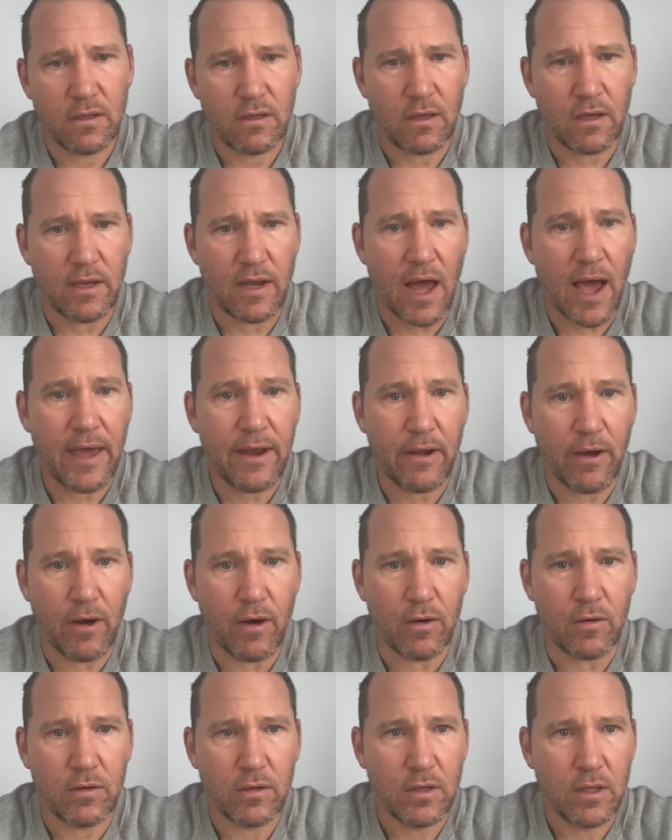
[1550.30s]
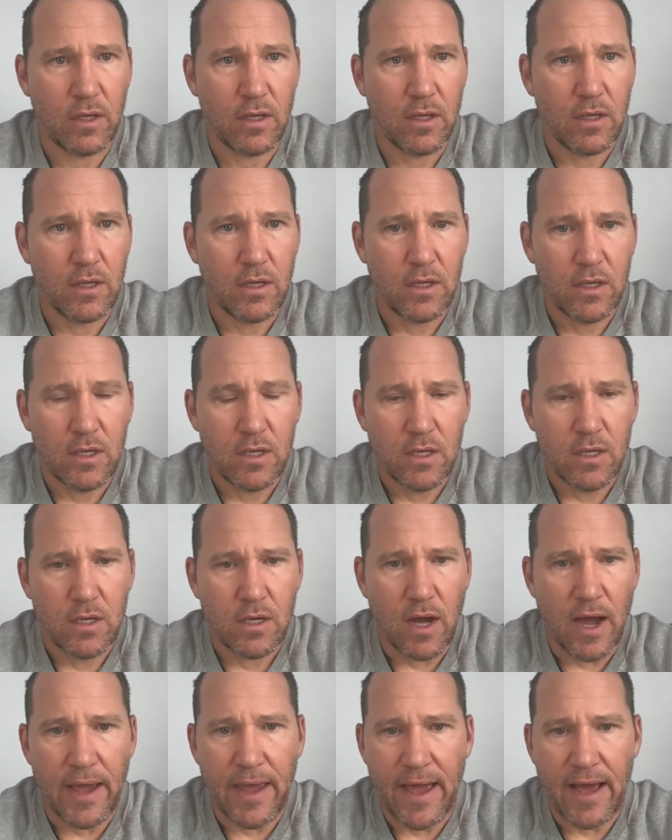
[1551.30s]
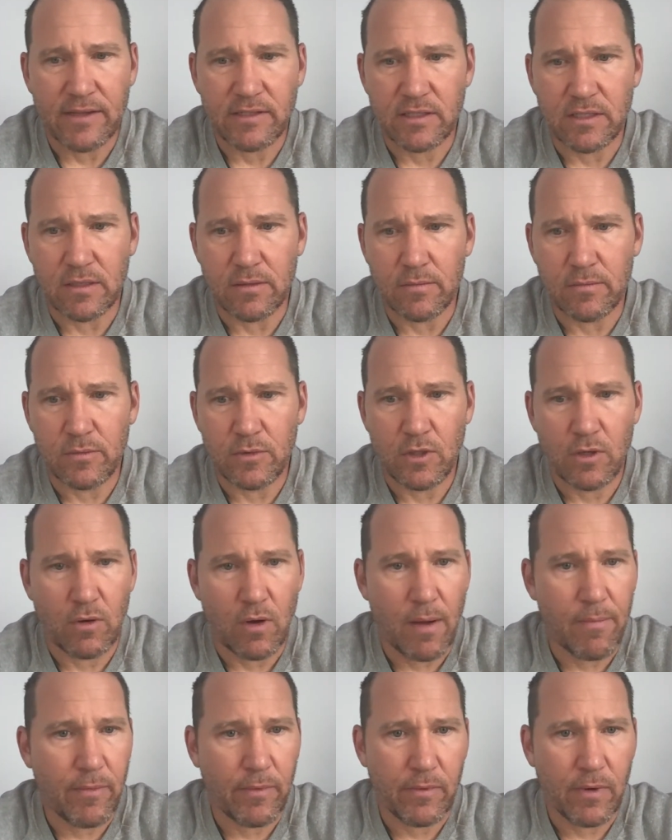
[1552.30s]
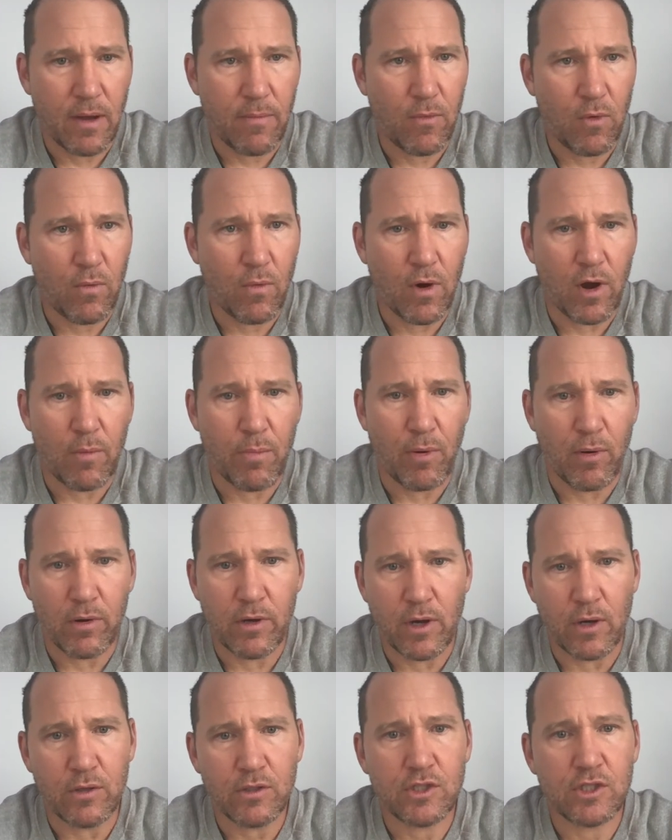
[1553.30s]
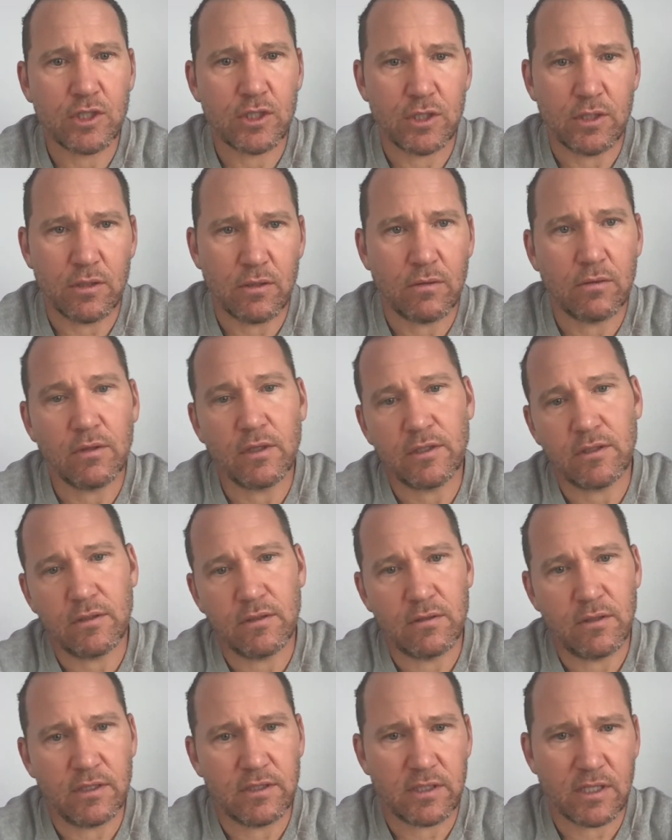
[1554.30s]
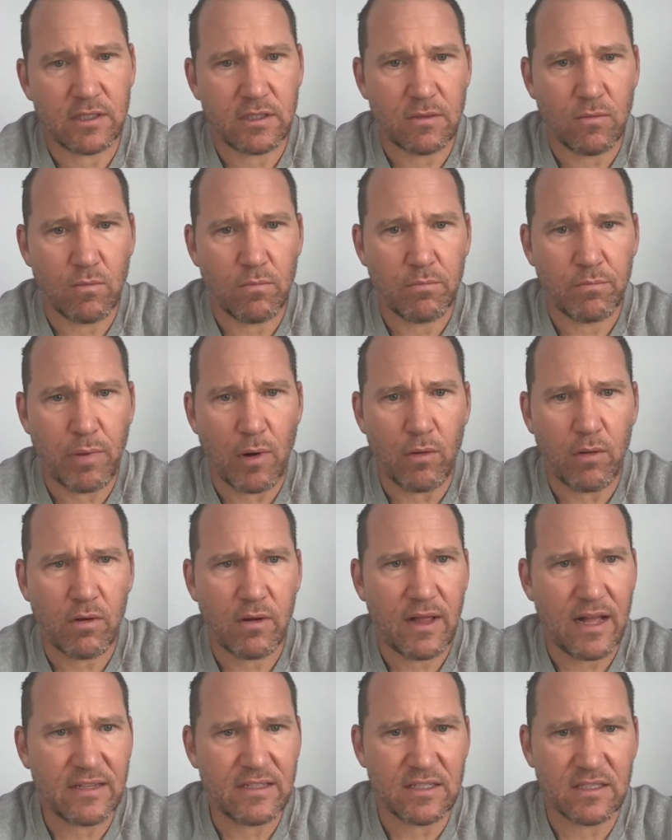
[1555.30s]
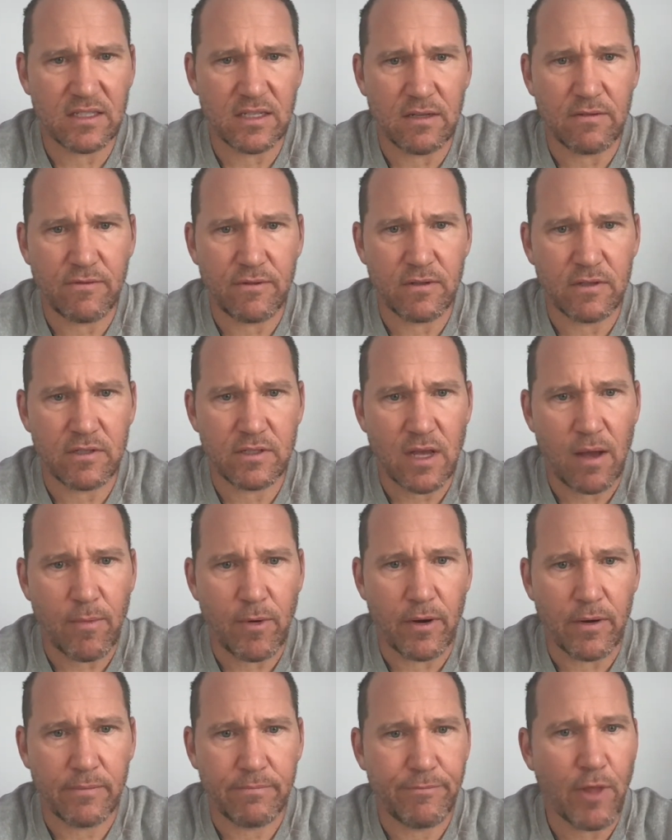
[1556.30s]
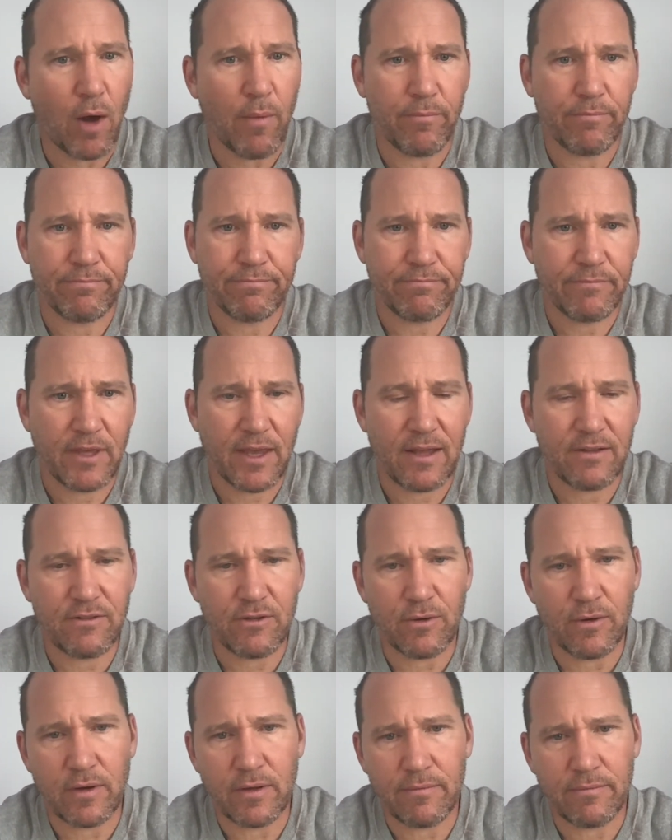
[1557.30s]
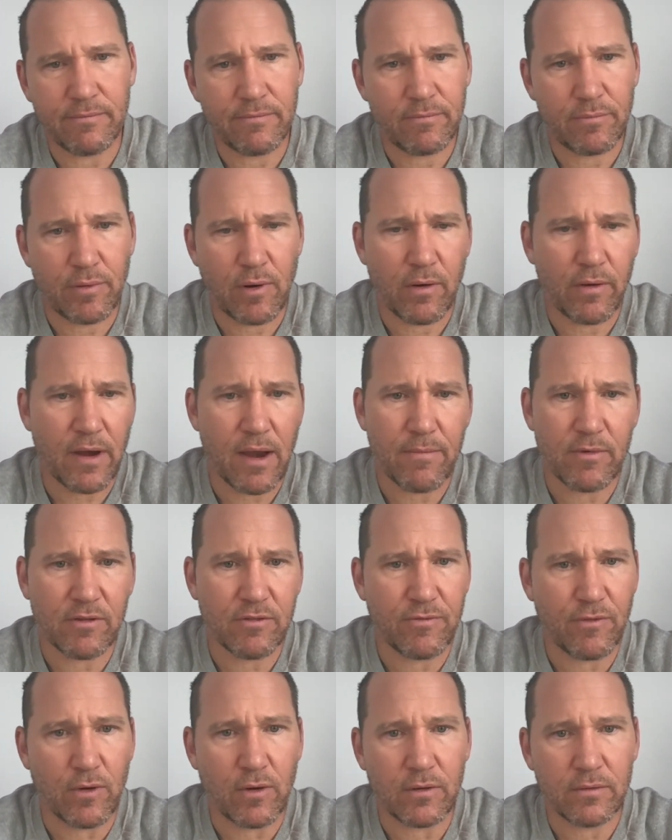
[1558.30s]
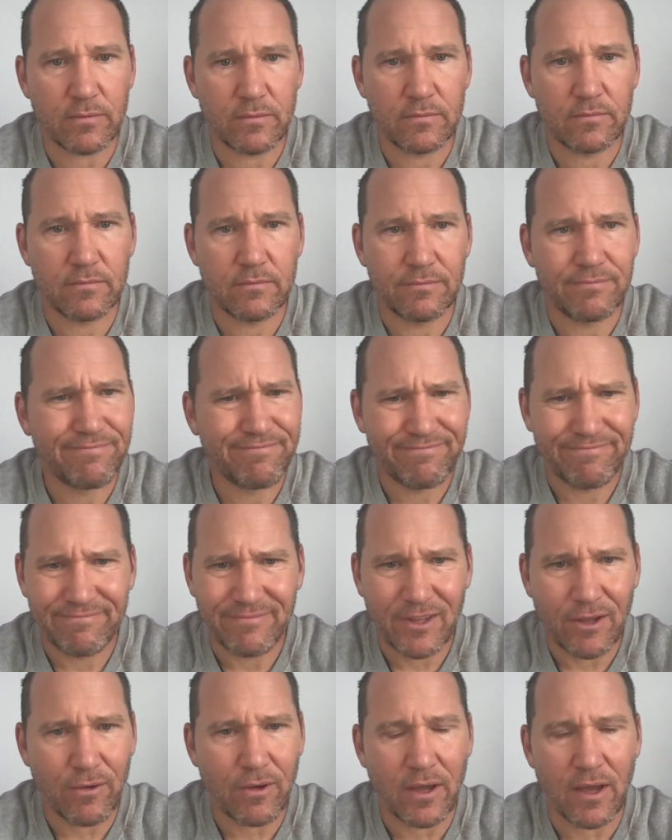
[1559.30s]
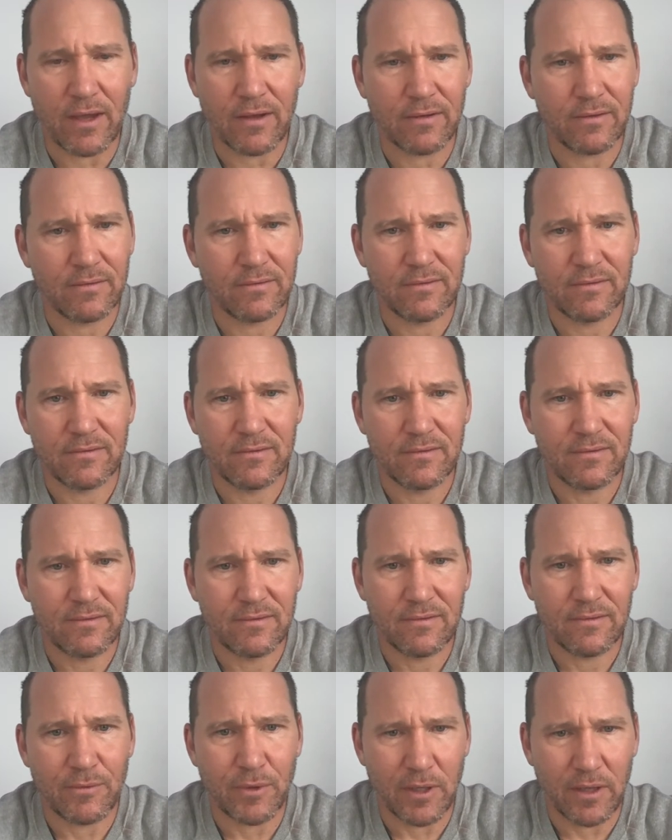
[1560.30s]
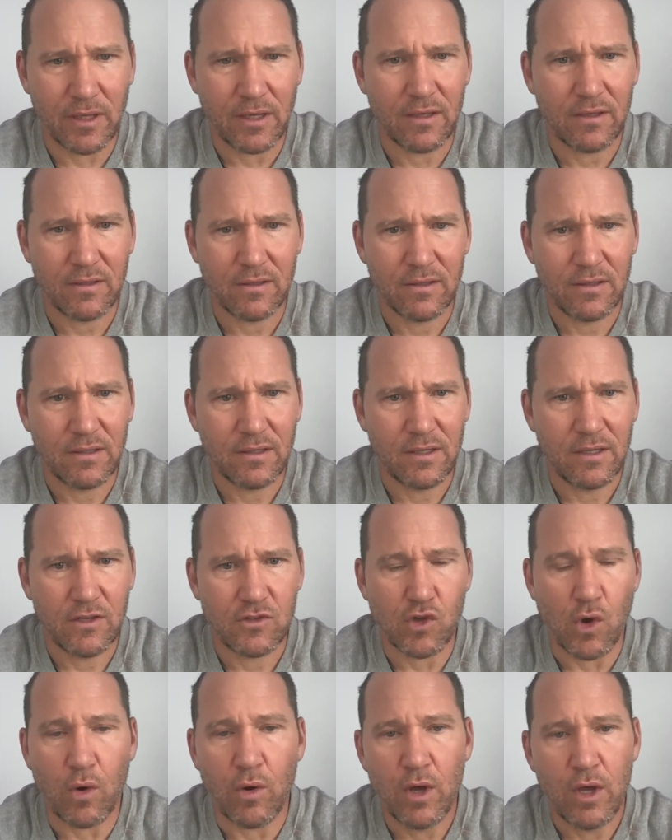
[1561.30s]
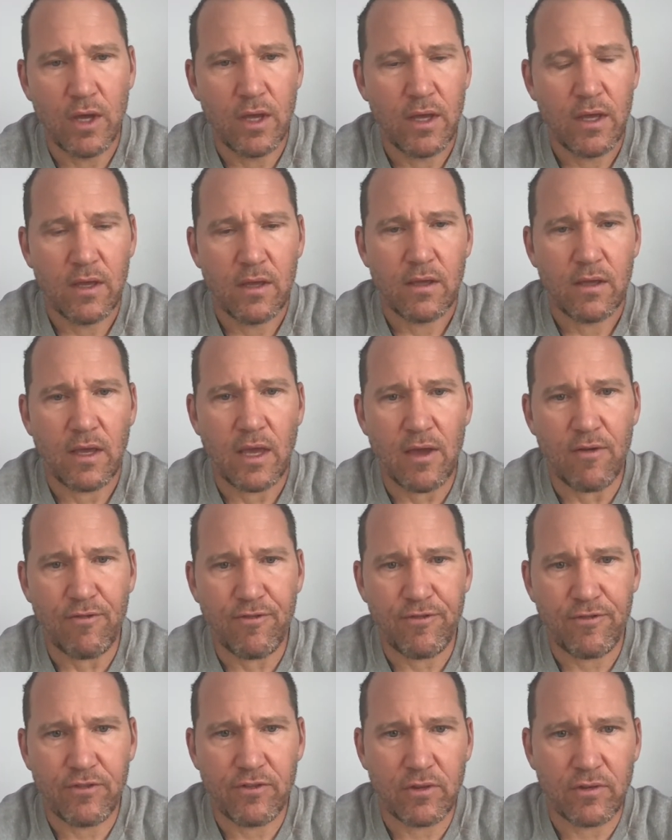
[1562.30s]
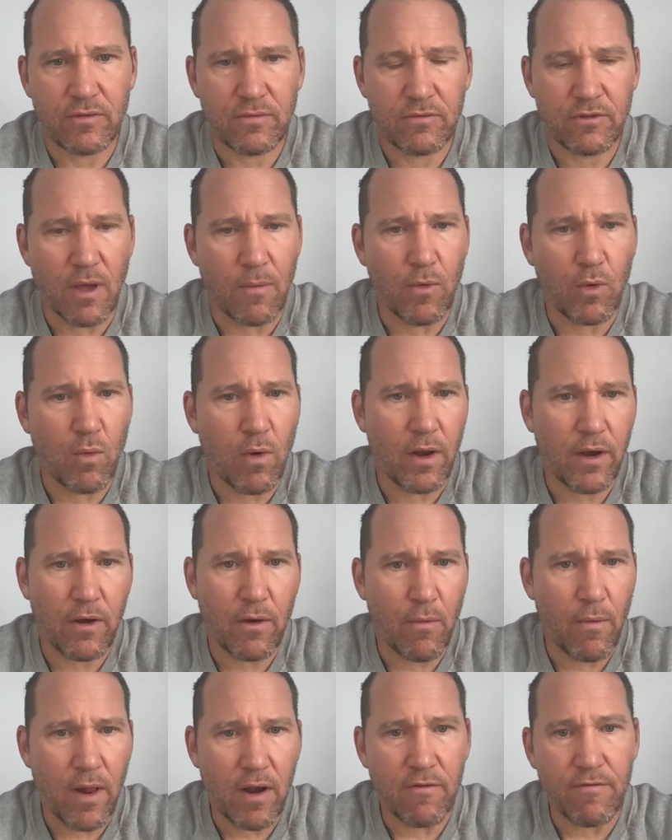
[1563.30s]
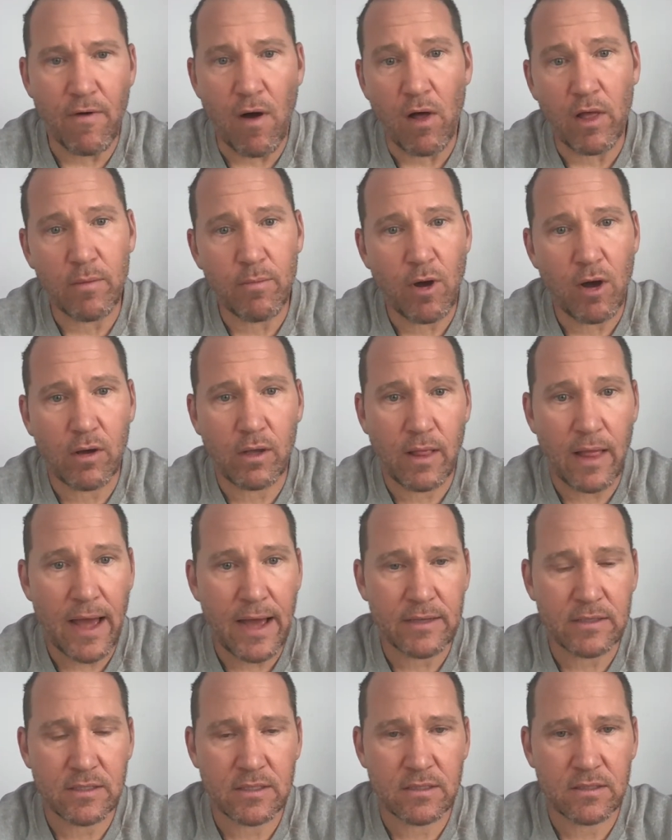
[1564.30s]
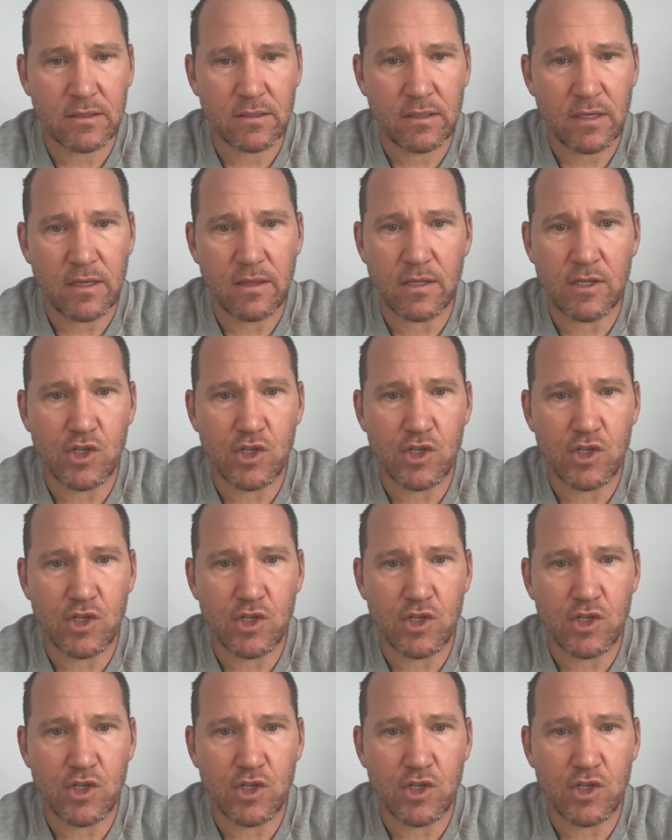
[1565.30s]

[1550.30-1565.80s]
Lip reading: in Idaho, I asked them, I'm a water polo coach, let's get some polo classes in for the summer. Nope, can't do it. Programming's full. Okay, really? So if someone wanted to run a volleyball class in the